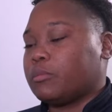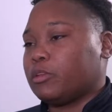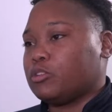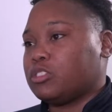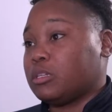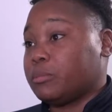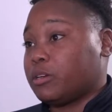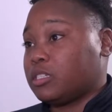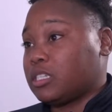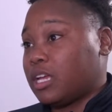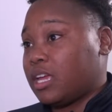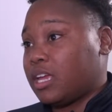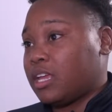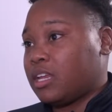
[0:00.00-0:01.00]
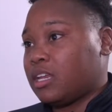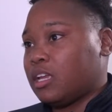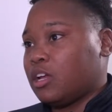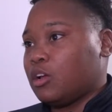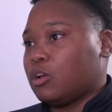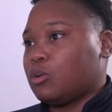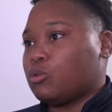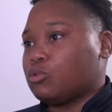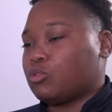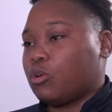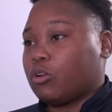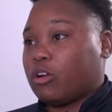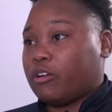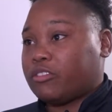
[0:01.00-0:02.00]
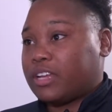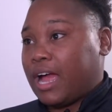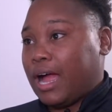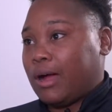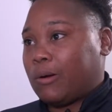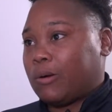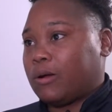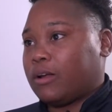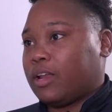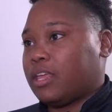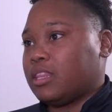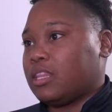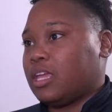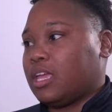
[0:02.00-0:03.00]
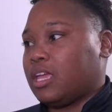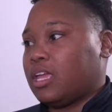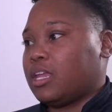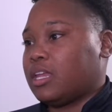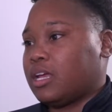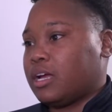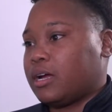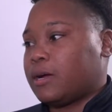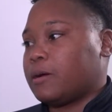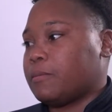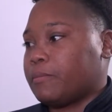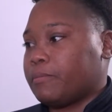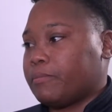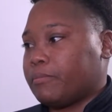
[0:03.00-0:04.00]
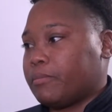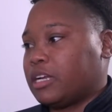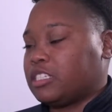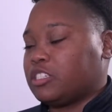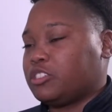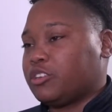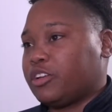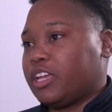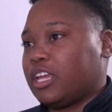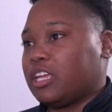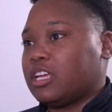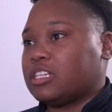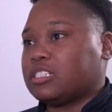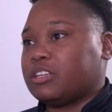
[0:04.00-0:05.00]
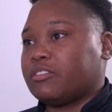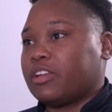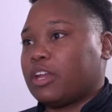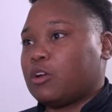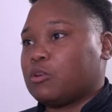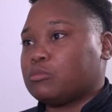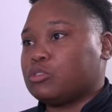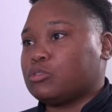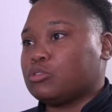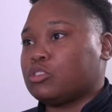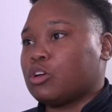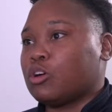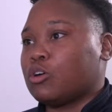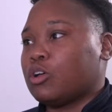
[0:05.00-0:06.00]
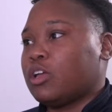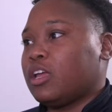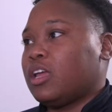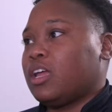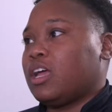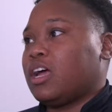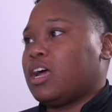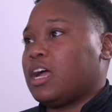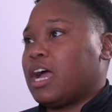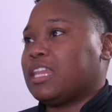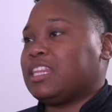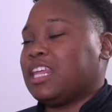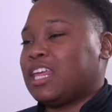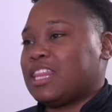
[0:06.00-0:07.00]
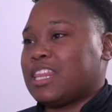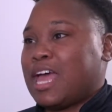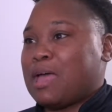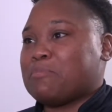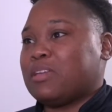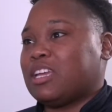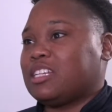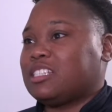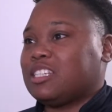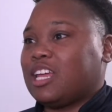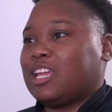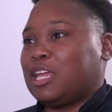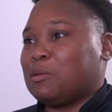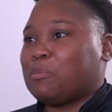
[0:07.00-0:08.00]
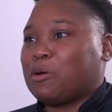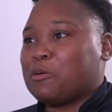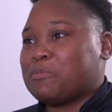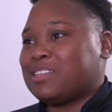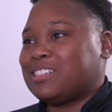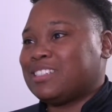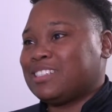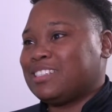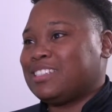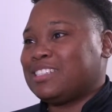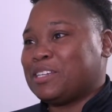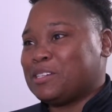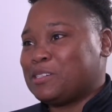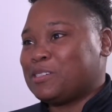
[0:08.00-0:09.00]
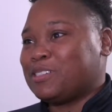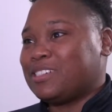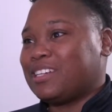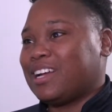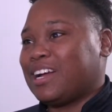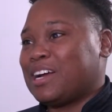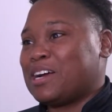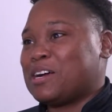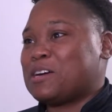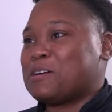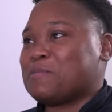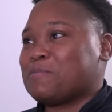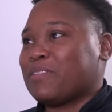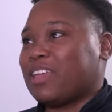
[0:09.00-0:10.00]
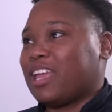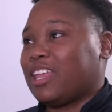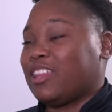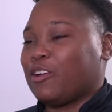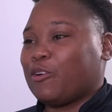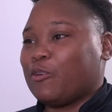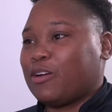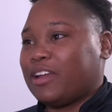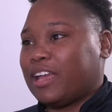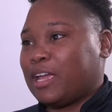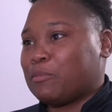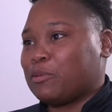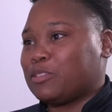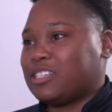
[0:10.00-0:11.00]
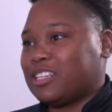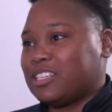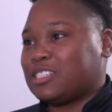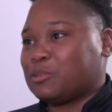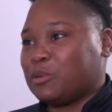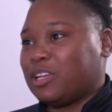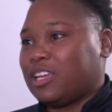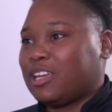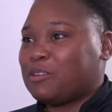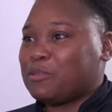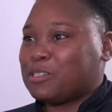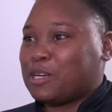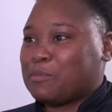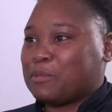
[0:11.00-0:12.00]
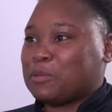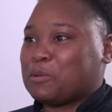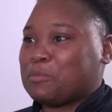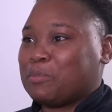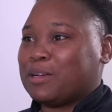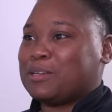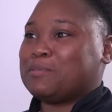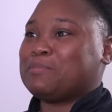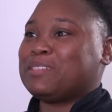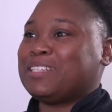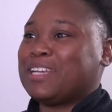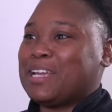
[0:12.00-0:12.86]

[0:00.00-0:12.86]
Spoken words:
UC Merced, who's going off to Howard, and then my sister Kenya is living at home too. So I think that mix, they keep her busy still. They're going to Hamilton this weekend, which I'm a little bummed.